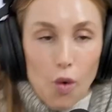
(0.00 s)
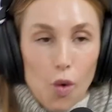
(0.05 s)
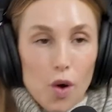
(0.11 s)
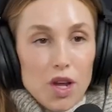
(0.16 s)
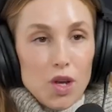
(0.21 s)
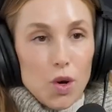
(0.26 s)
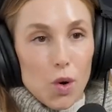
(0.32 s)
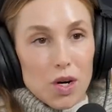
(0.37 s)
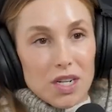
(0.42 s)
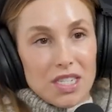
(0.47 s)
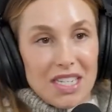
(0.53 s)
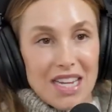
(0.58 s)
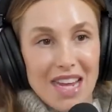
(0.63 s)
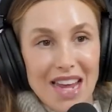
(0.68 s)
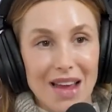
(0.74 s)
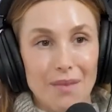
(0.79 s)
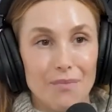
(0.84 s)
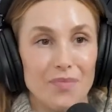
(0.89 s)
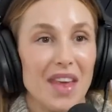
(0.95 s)
for your
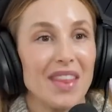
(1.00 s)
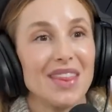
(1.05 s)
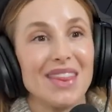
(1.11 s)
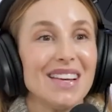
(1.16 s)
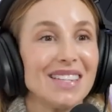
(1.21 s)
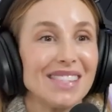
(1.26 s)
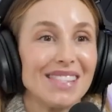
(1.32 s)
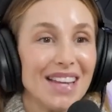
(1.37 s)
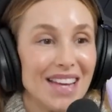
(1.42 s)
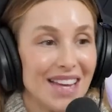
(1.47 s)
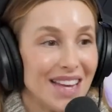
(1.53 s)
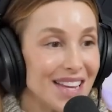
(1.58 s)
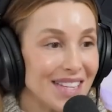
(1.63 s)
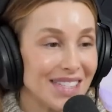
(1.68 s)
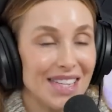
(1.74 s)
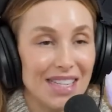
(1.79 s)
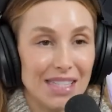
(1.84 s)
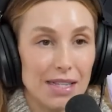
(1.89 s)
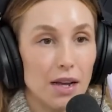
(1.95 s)
team, that this
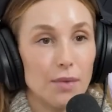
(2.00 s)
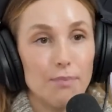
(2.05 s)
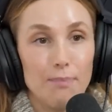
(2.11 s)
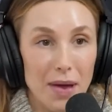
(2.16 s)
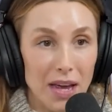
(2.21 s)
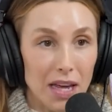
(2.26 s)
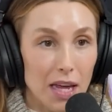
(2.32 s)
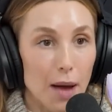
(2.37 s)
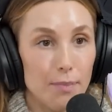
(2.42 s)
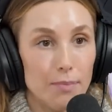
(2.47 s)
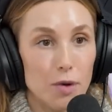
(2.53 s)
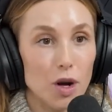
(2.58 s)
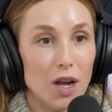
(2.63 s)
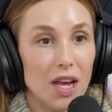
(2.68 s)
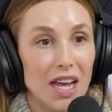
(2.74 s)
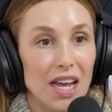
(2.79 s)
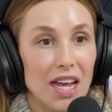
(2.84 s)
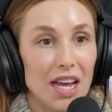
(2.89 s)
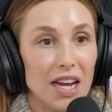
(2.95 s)
is, as picking up your
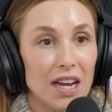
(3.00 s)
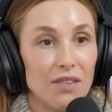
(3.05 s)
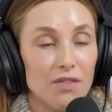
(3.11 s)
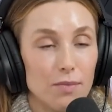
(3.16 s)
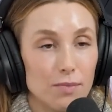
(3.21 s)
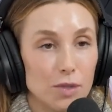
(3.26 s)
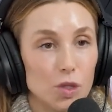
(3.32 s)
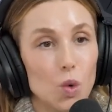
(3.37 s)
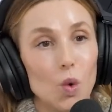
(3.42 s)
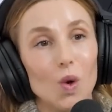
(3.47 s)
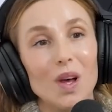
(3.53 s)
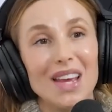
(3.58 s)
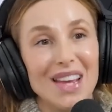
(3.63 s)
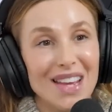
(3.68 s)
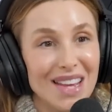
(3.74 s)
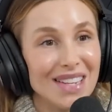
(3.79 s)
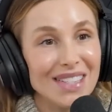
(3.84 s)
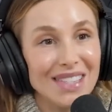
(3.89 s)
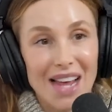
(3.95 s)
kid from school
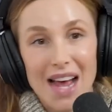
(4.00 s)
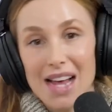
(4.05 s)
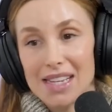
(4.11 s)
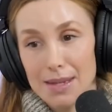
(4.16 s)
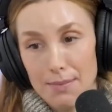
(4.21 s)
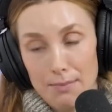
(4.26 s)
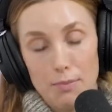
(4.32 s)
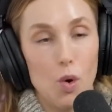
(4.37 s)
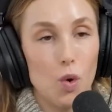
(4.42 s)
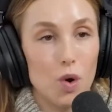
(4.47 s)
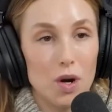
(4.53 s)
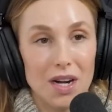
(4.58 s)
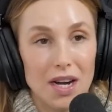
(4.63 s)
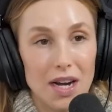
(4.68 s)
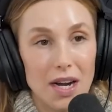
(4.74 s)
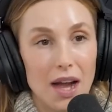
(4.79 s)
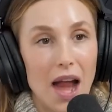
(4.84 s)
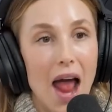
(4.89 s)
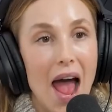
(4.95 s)
is as
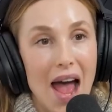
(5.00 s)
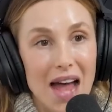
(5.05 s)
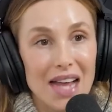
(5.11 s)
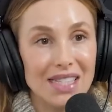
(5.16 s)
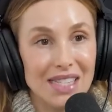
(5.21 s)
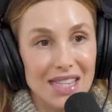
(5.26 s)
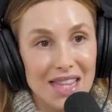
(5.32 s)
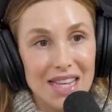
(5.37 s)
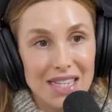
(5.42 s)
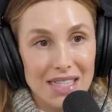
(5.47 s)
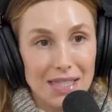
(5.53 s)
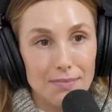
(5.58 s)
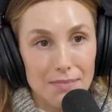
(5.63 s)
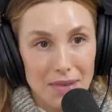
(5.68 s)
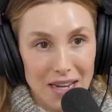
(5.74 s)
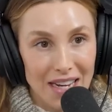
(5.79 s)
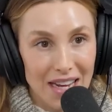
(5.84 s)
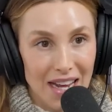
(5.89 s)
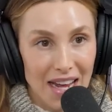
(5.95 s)
important as this
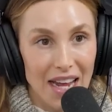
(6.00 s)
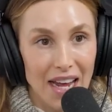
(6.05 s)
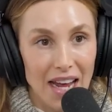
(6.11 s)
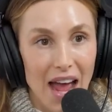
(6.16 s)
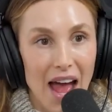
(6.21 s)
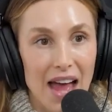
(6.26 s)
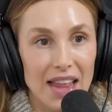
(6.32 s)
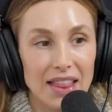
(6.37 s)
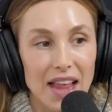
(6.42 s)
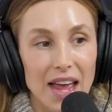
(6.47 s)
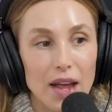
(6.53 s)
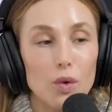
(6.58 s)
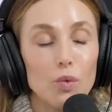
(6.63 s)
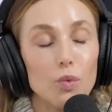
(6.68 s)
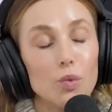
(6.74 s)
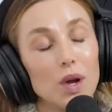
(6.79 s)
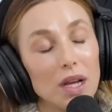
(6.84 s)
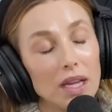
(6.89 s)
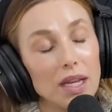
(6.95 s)
meeting, and like
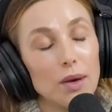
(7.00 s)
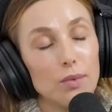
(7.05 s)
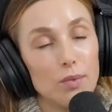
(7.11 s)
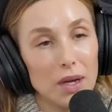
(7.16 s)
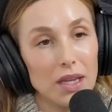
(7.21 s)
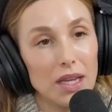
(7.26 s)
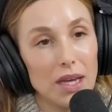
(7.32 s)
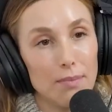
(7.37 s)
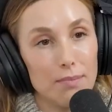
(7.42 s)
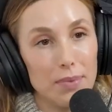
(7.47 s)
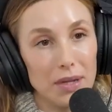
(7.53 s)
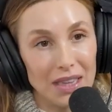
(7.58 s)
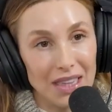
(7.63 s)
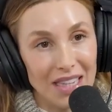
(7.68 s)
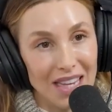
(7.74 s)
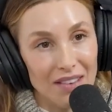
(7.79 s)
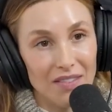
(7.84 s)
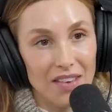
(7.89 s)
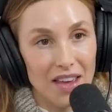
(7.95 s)
really, really
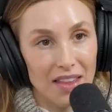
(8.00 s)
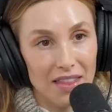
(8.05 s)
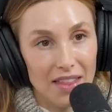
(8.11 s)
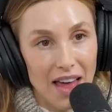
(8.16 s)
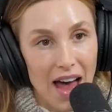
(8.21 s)
believing